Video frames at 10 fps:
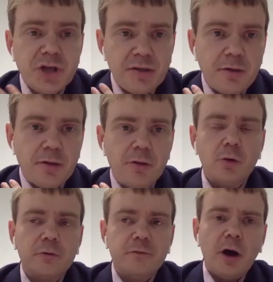Just as a
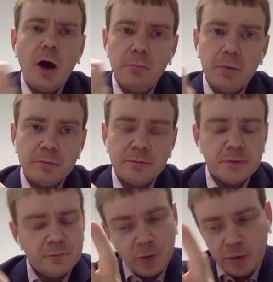sort of a humble,
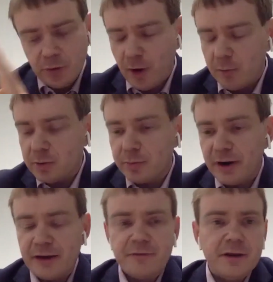not so humble
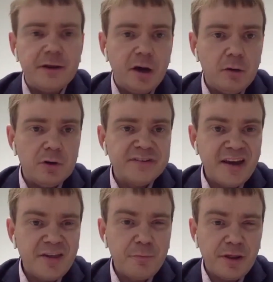brag, then our
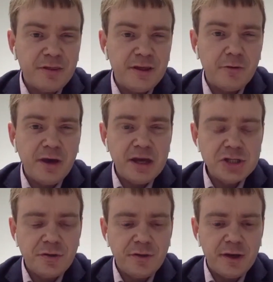Tax Plus
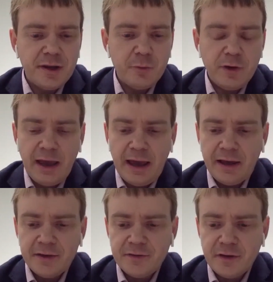education study, we
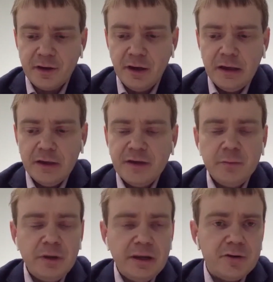had
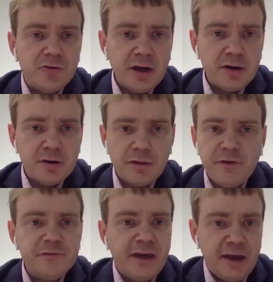10 million records,
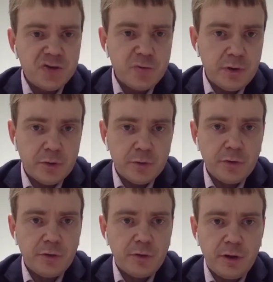50 attributes
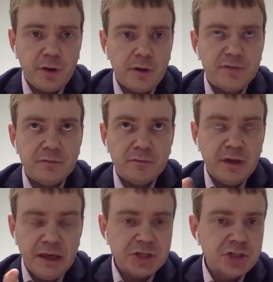
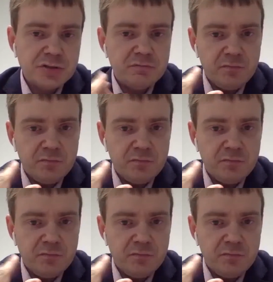each